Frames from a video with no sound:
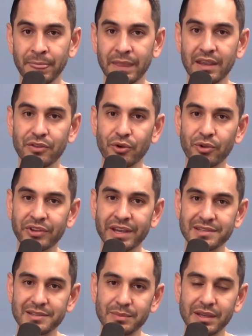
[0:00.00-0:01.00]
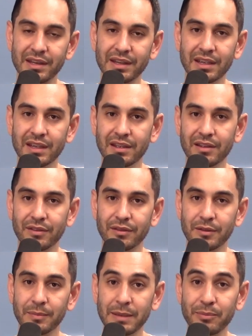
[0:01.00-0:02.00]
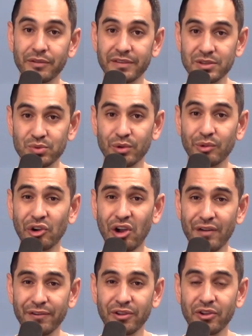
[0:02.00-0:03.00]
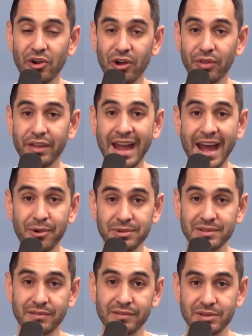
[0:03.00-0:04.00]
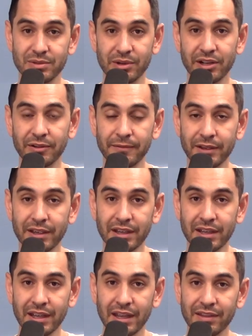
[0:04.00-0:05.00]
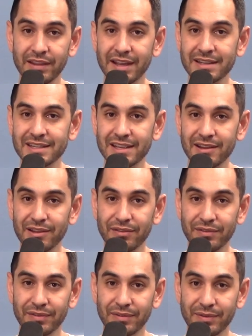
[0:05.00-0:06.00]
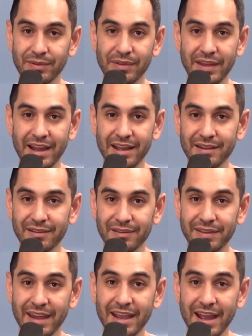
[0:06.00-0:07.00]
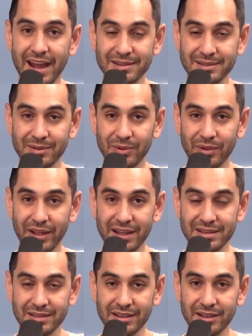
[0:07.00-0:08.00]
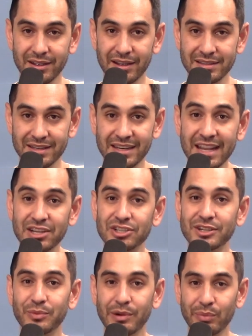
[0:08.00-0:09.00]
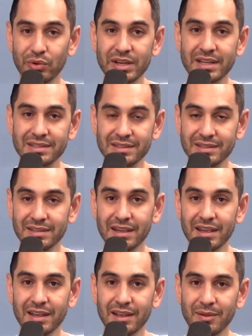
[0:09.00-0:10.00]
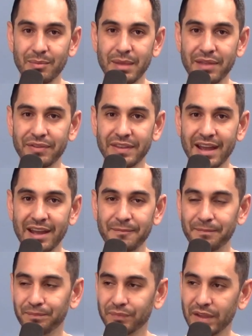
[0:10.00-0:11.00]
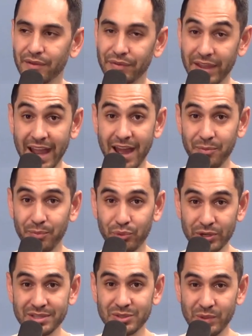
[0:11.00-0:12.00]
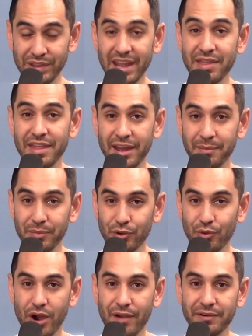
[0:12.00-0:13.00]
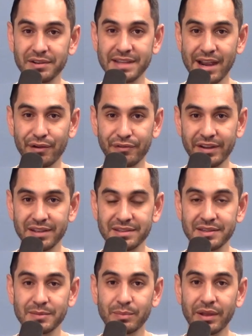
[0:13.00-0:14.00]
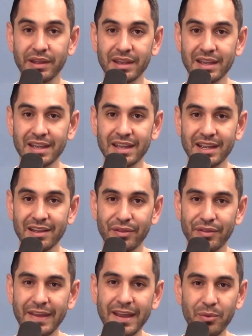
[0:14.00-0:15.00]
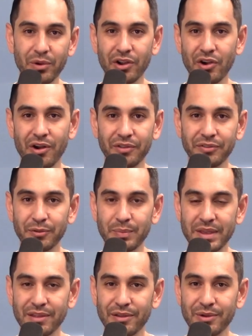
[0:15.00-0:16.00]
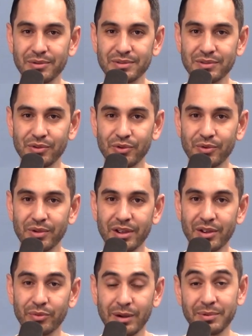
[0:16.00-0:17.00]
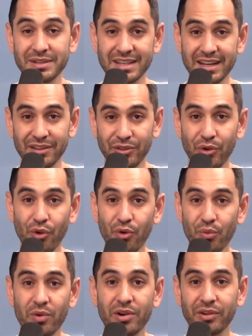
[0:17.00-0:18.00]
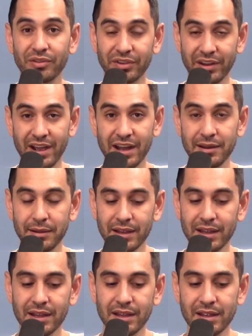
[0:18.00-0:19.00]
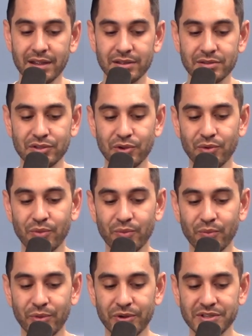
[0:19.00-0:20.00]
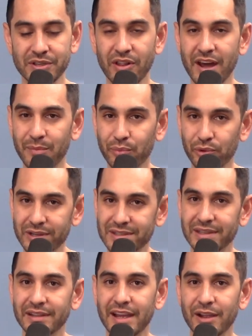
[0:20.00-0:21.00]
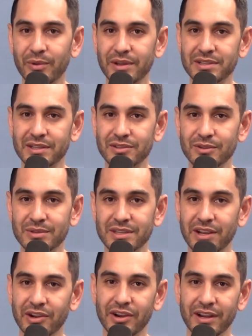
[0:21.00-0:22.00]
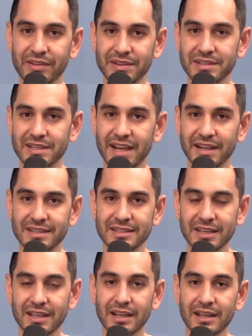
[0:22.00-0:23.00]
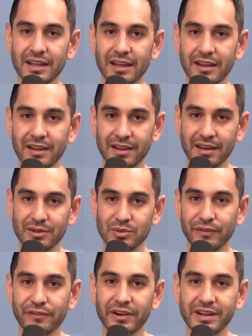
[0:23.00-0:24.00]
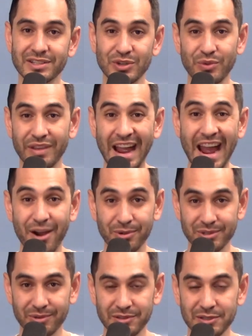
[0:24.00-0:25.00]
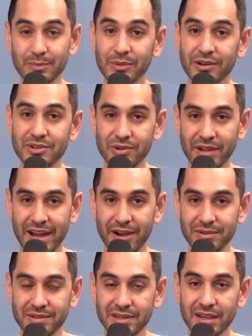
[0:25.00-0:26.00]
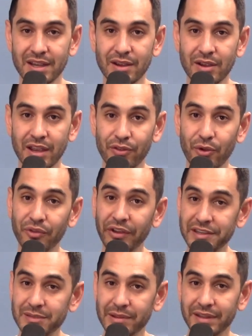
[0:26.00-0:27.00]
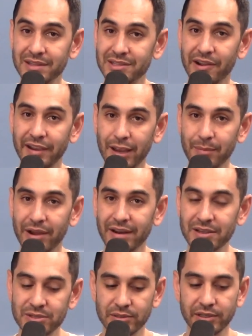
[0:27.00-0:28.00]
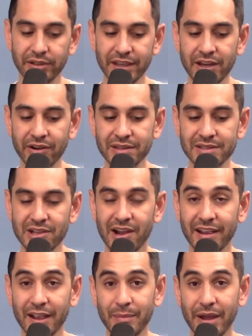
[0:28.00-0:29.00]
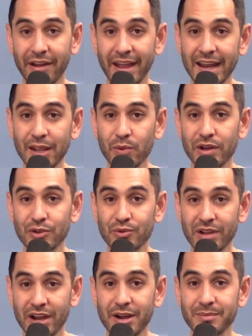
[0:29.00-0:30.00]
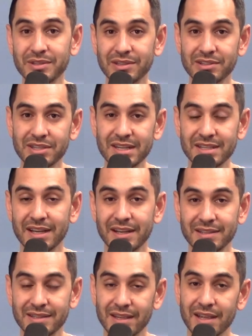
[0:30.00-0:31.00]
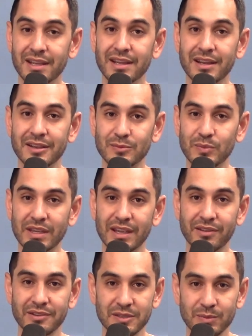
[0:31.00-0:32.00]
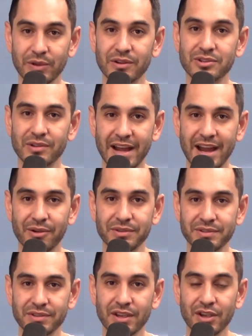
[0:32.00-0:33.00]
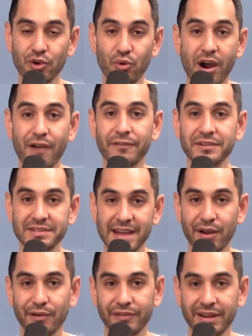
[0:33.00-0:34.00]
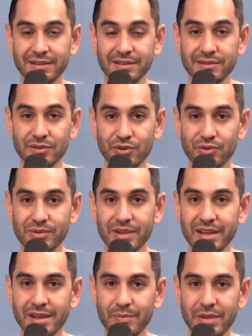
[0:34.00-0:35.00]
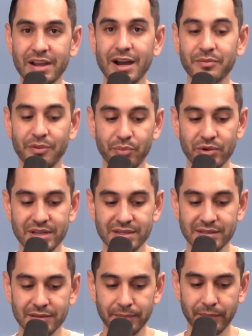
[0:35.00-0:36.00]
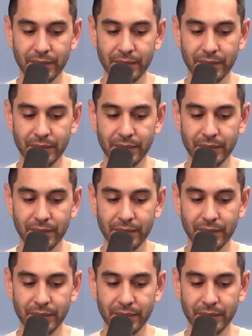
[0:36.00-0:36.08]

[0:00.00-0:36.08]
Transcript: In the Old Testament, the people of Israel are often called the house of Israel. And the idea that they as a nation were priests meant that they had priests within them who offered sacrifices, but they were called to be those who represented the whole world to God. So there's a lot of priestly language that's used here in this text, and it's referring to the house or the spiritual house. In the Old Testament, that's talking about Israel. Here it's talking about anyone who comes to Jesus as being the spiritual house, who offers sacrifices, who becomes a priest.